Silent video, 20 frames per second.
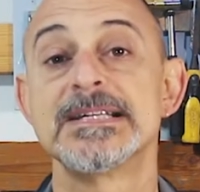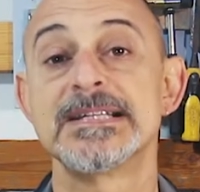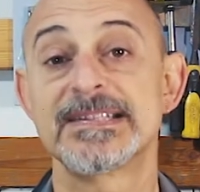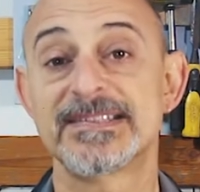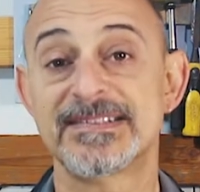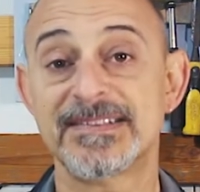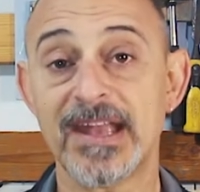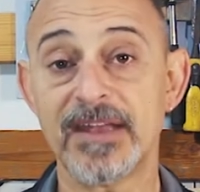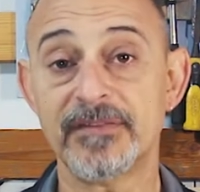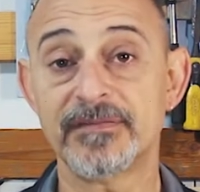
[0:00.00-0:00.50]

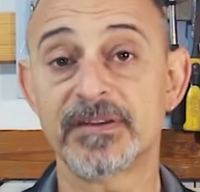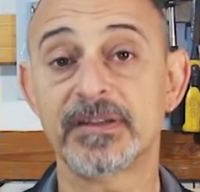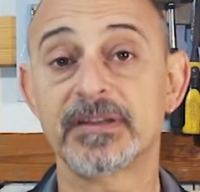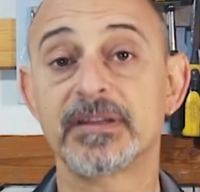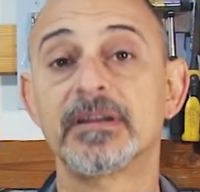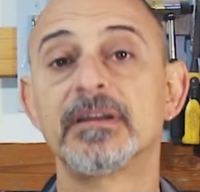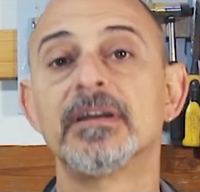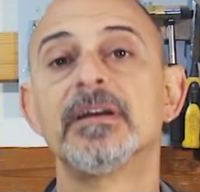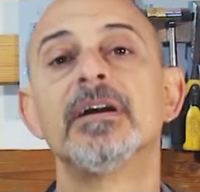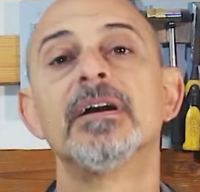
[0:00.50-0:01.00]

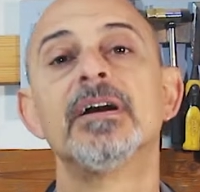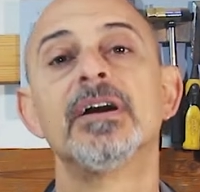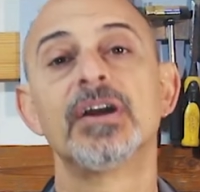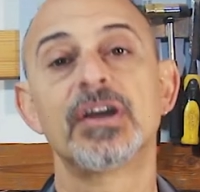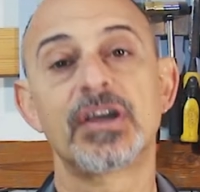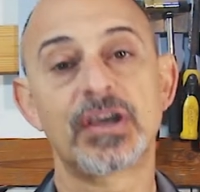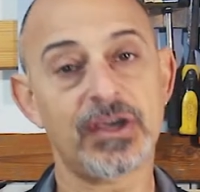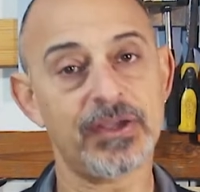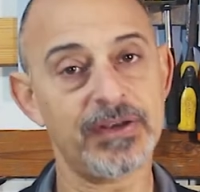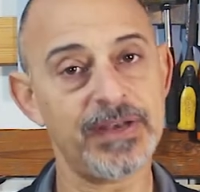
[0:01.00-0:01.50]
Seven,
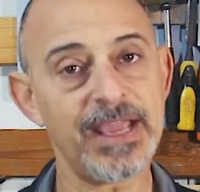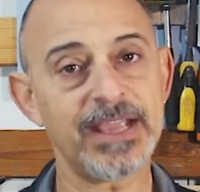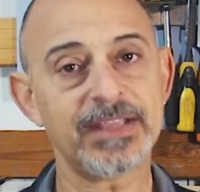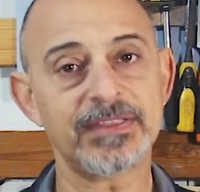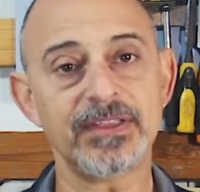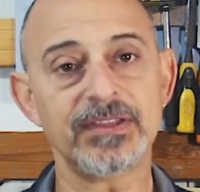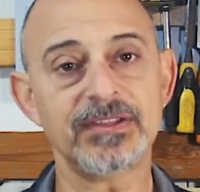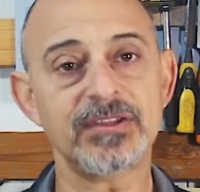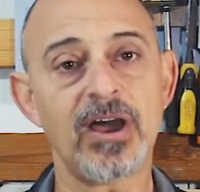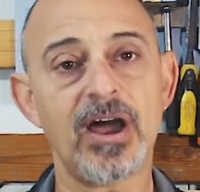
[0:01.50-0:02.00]
connect
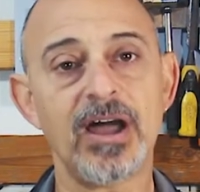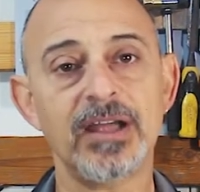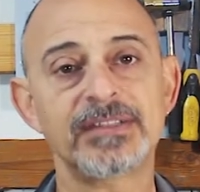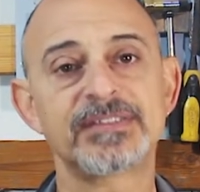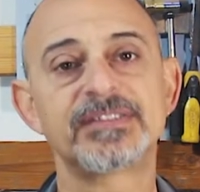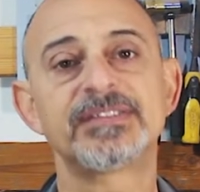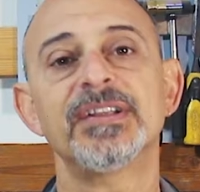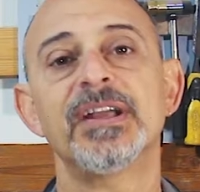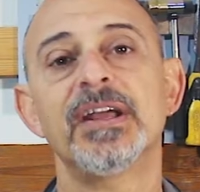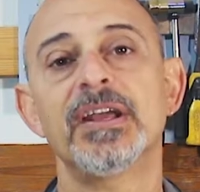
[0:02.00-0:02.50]
the
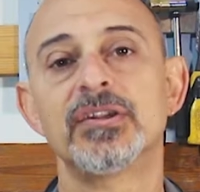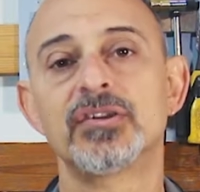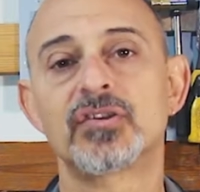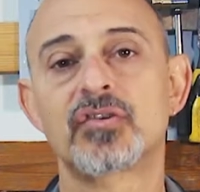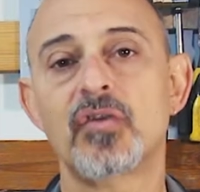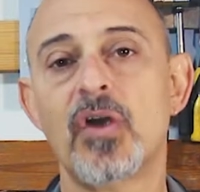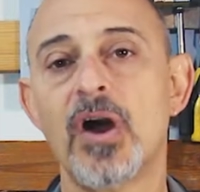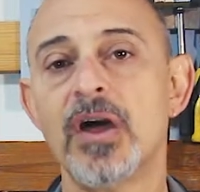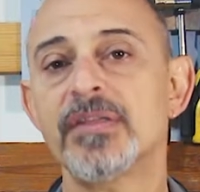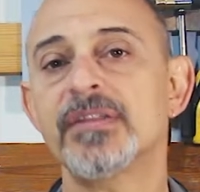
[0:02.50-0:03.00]
dots and
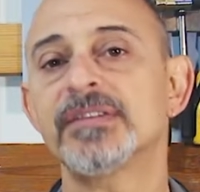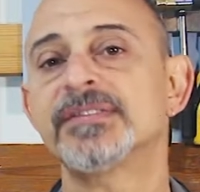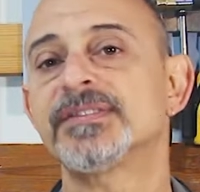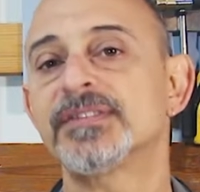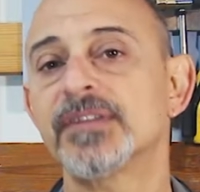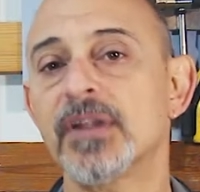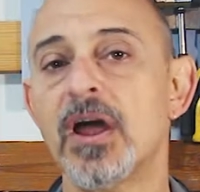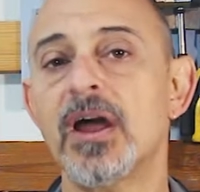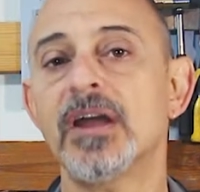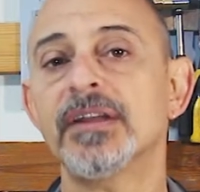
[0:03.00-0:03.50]
draw the
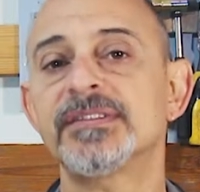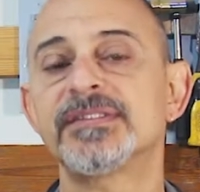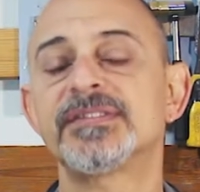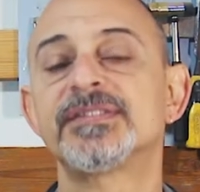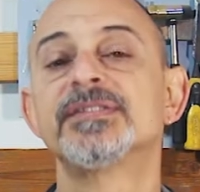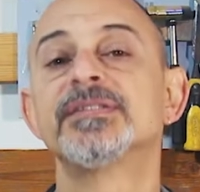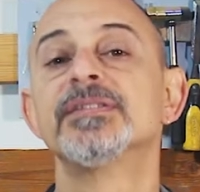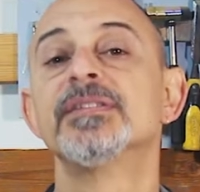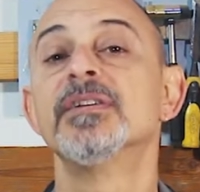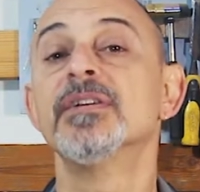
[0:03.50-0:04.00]

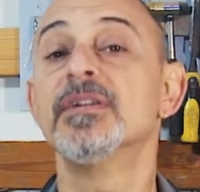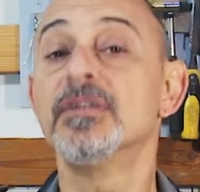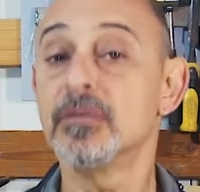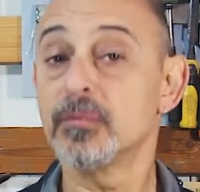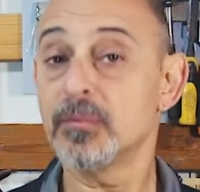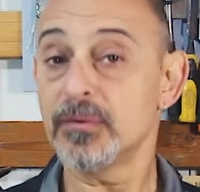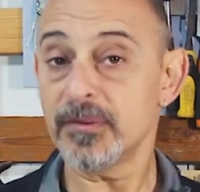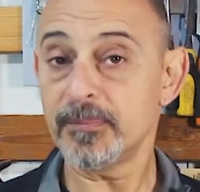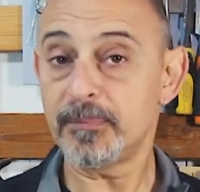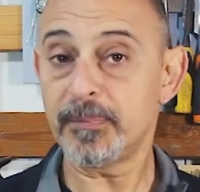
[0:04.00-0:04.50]
slots
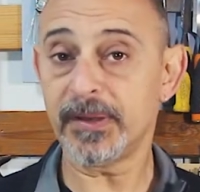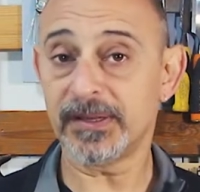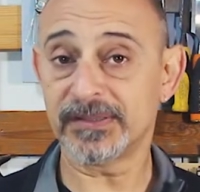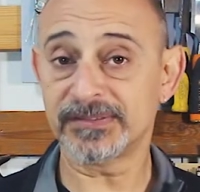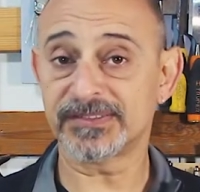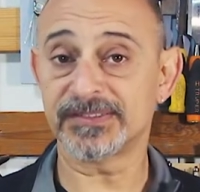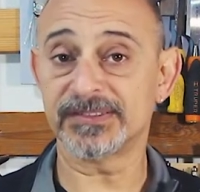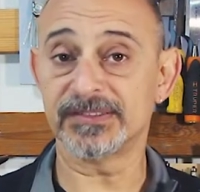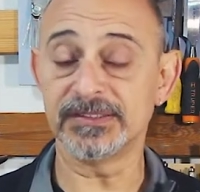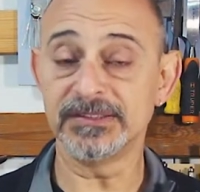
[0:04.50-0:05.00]
with a
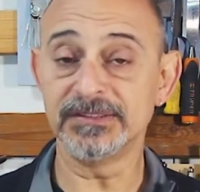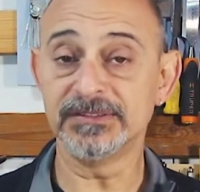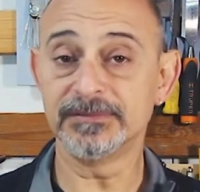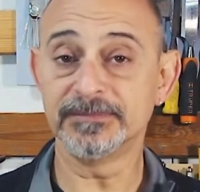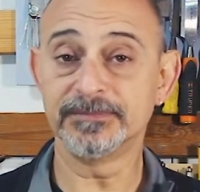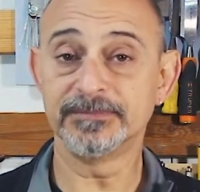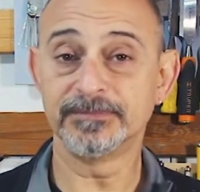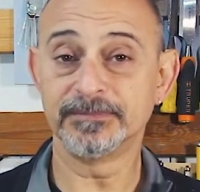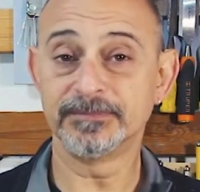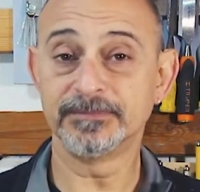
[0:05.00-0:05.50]
pencil.